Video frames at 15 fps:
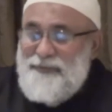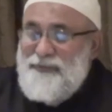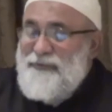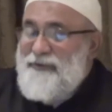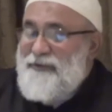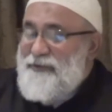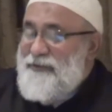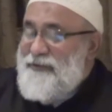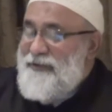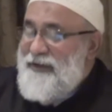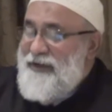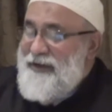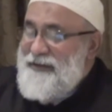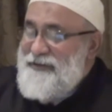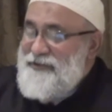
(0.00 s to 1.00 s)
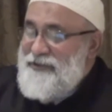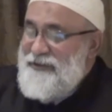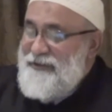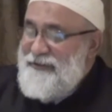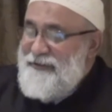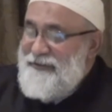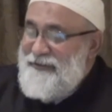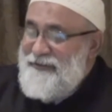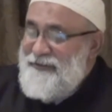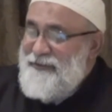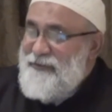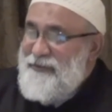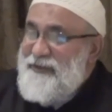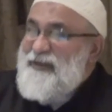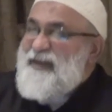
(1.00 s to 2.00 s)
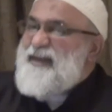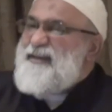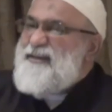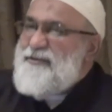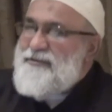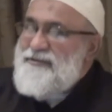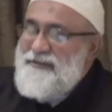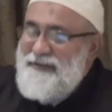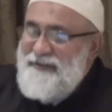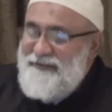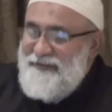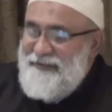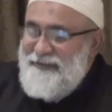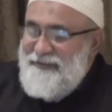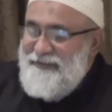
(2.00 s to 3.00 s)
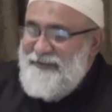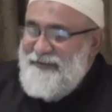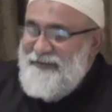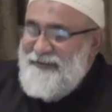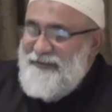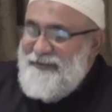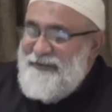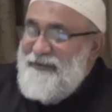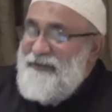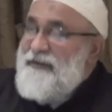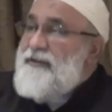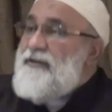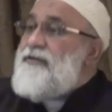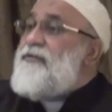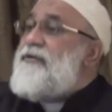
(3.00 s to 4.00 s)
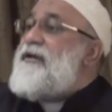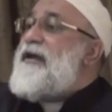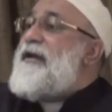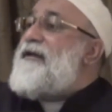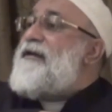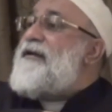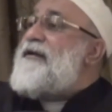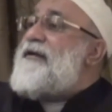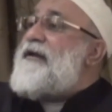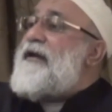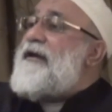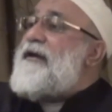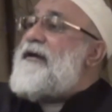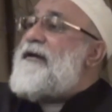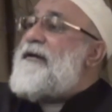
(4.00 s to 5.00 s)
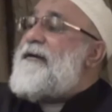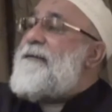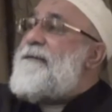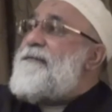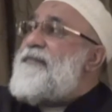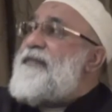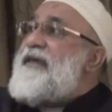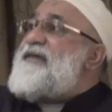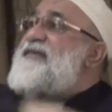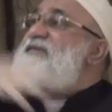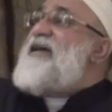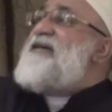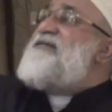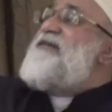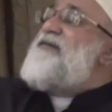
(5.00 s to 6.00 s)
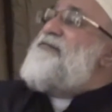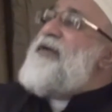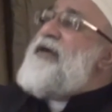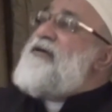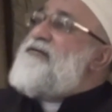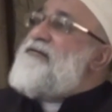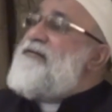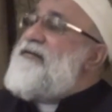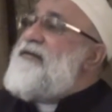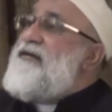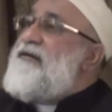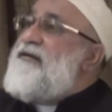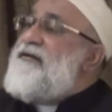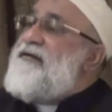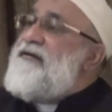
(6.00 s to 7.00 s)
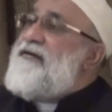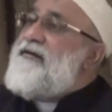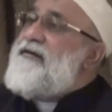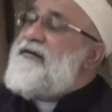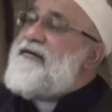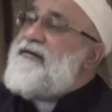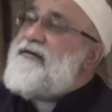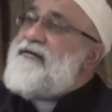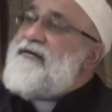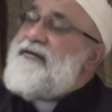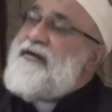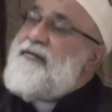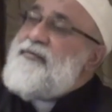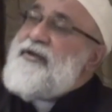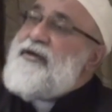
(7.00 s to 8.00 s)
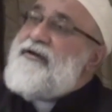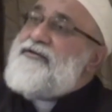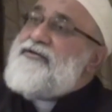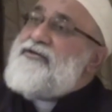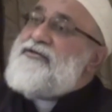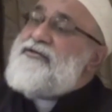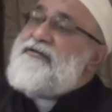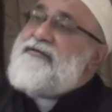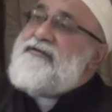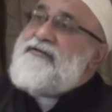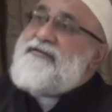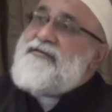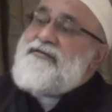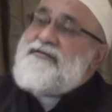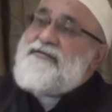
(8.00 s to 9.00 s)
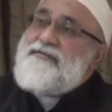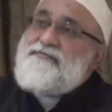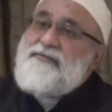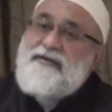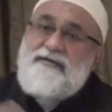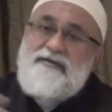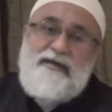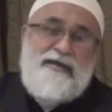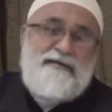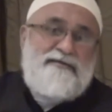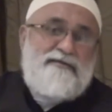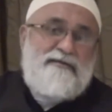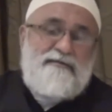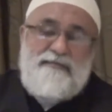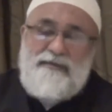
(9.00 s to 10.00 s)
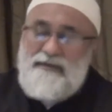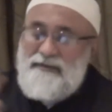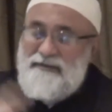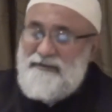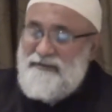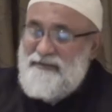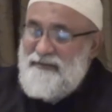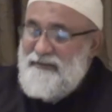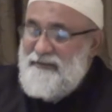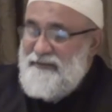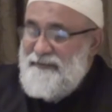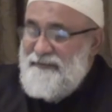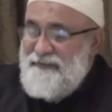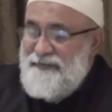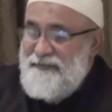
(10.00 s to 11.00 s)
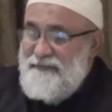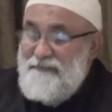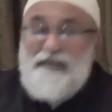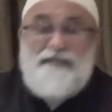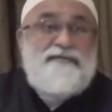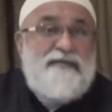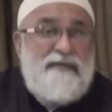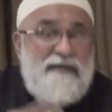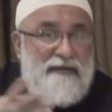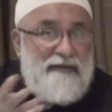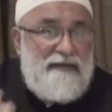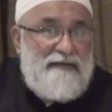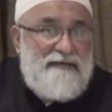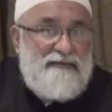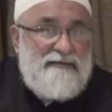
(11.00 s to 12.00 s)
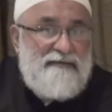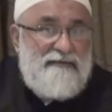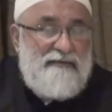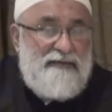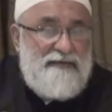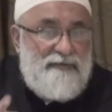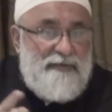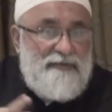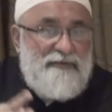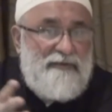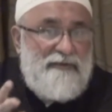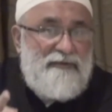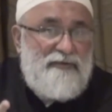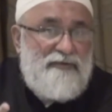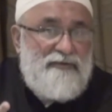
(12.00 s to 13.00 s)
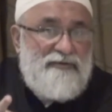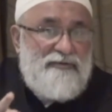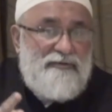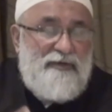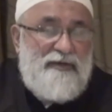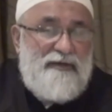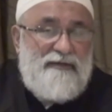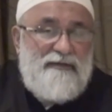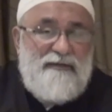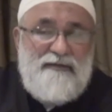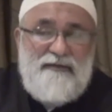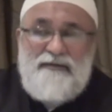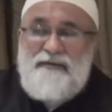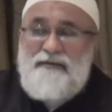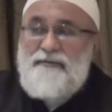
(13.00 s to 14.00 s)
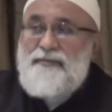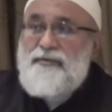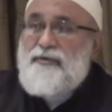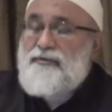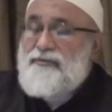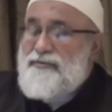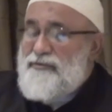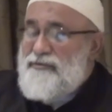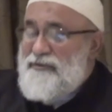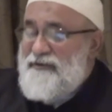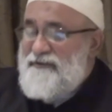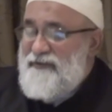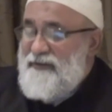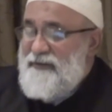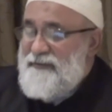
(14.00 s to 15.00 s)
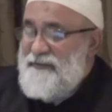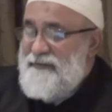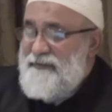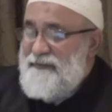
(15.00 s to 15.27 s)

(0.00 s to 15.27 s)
poor oral hygiene, and you grind your teeth. And you can exacerbate the appearance of certain diseases, be it cancer, be it mental illness, especially in those who are prone to develop.